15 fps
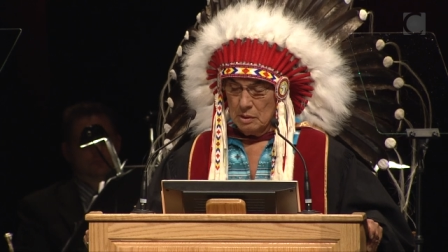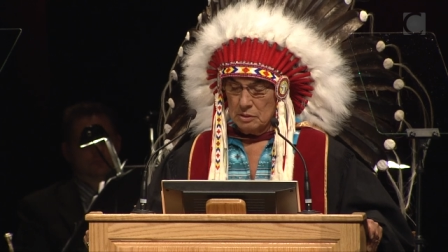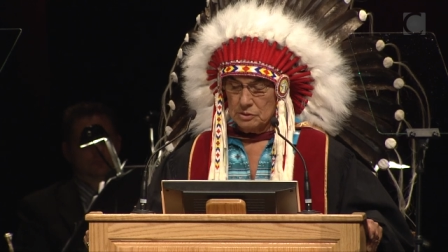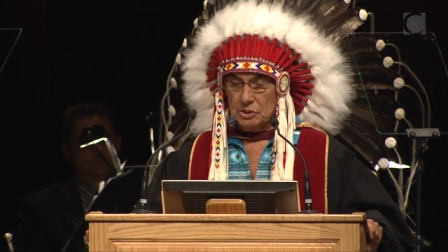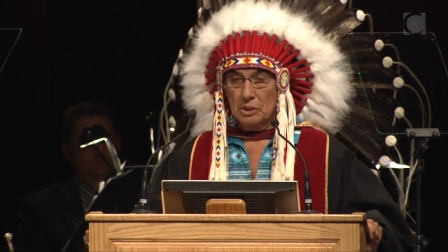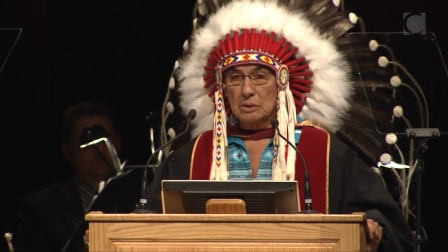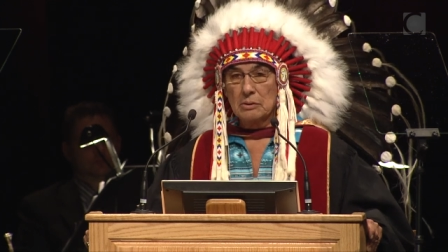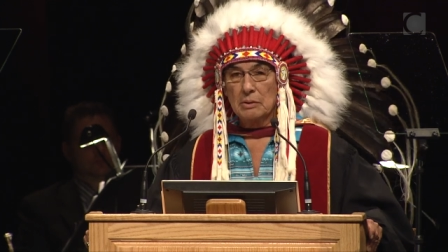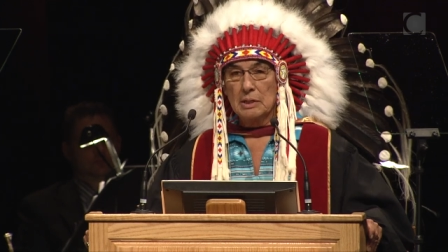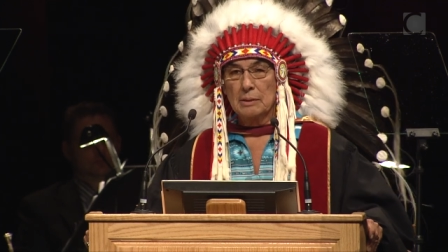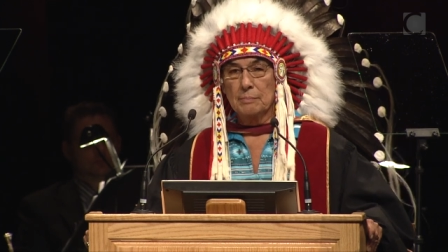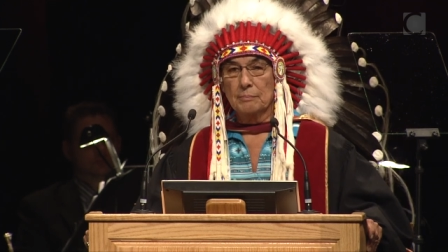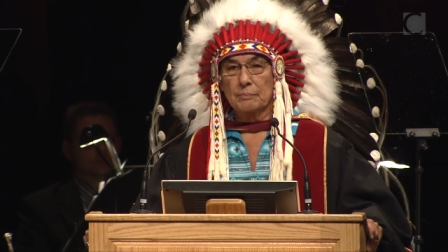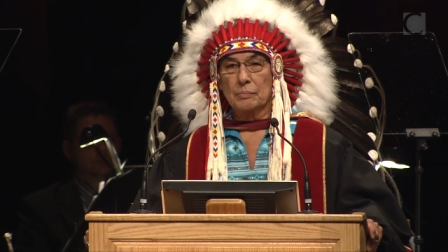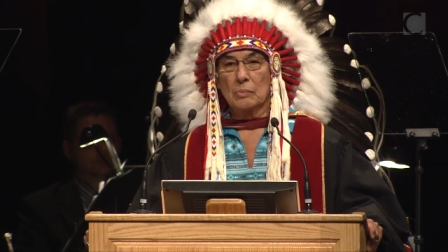
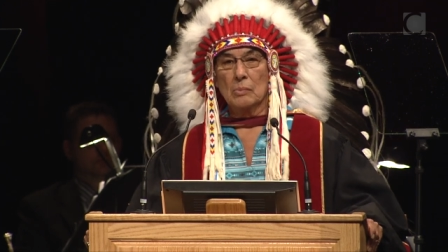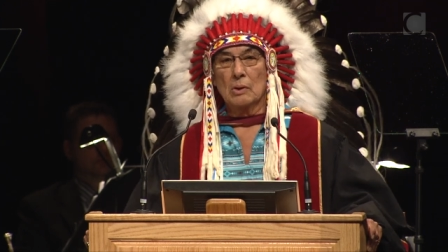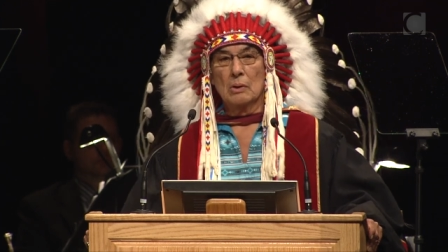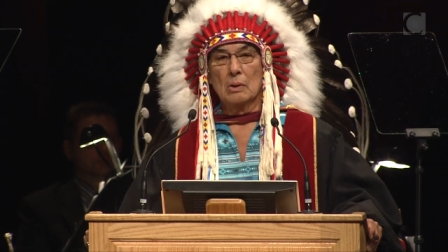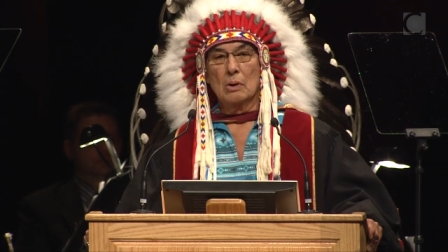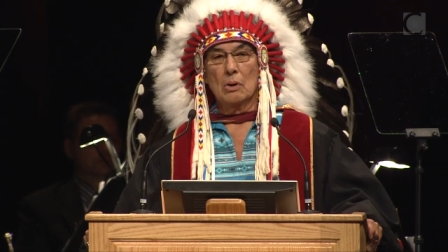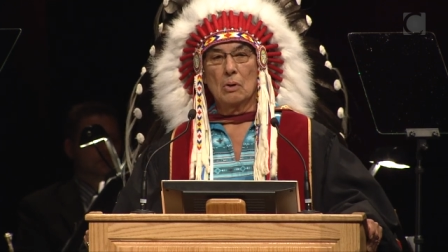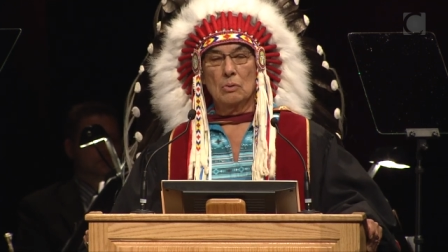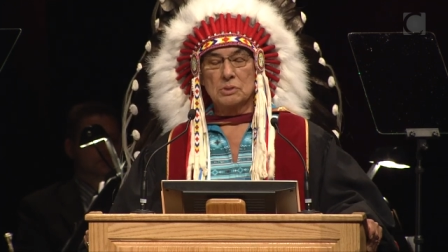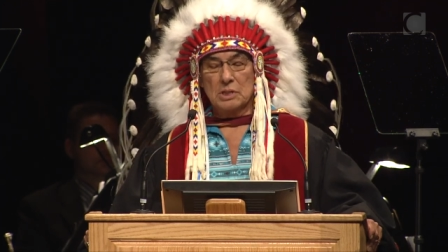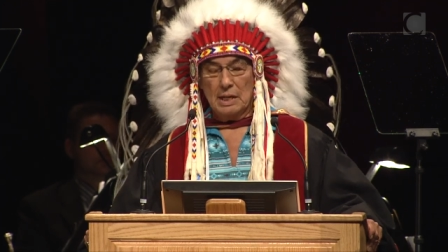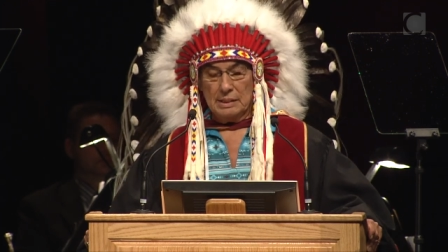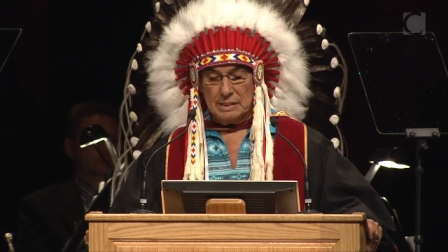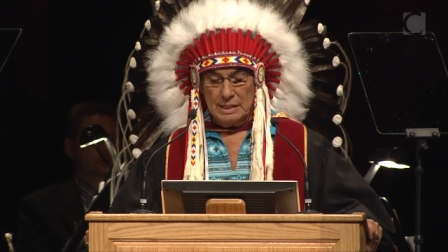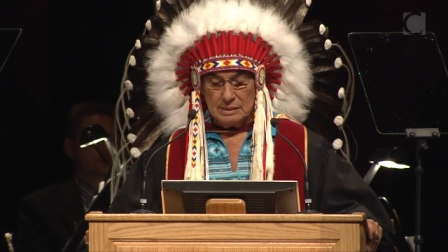Children whose
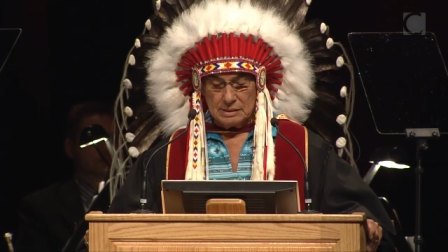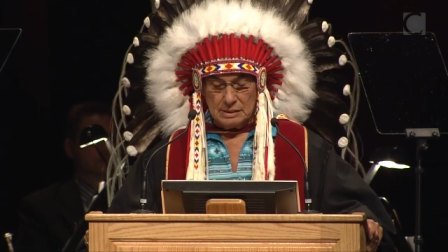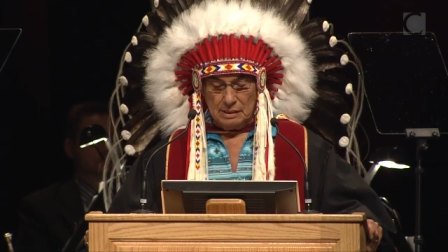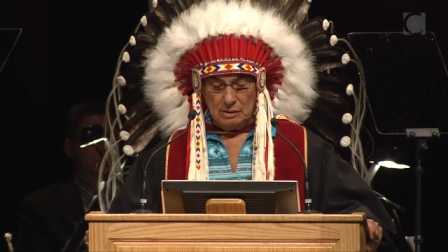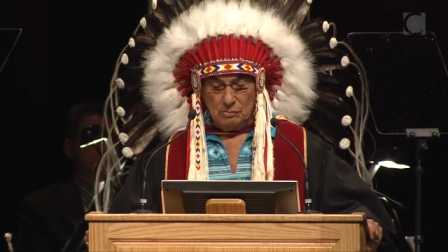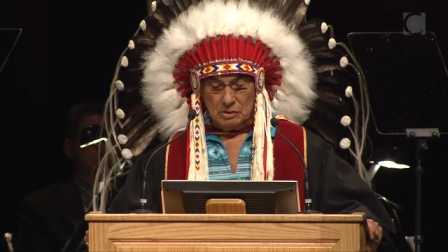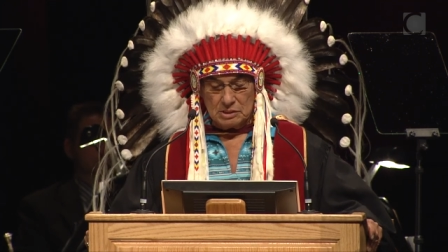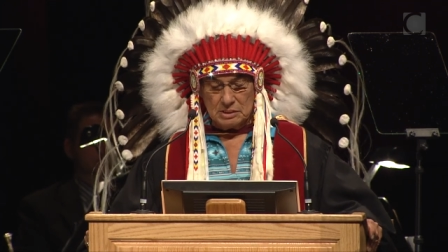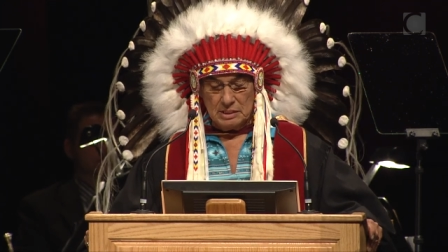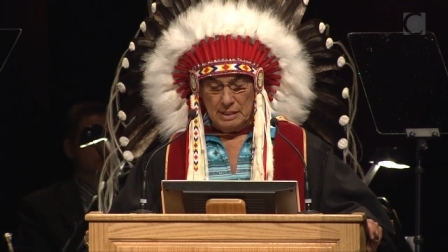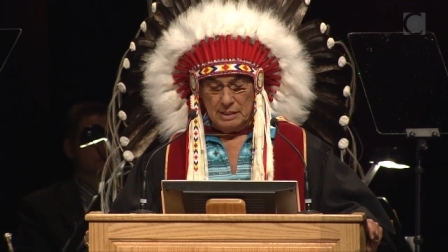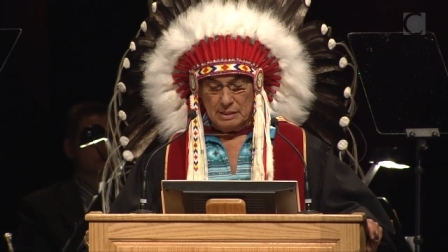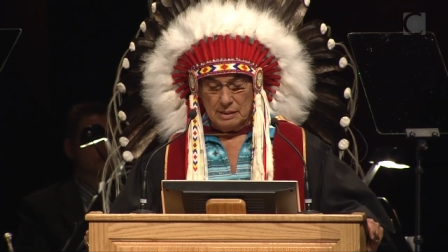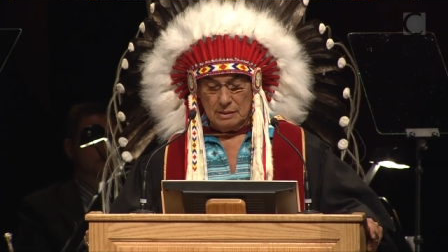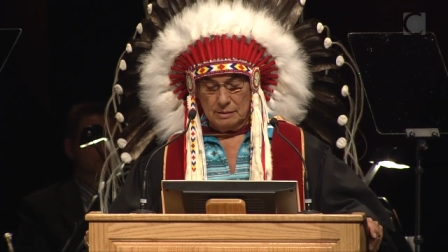identity was
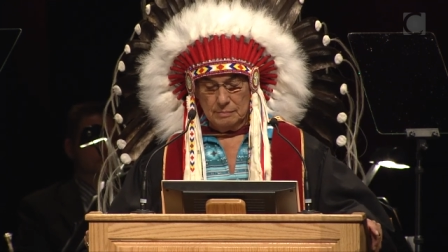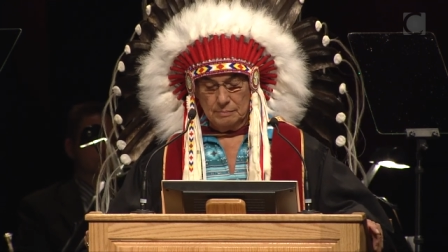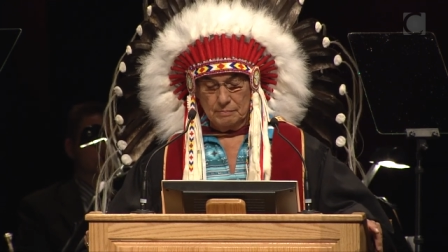taken.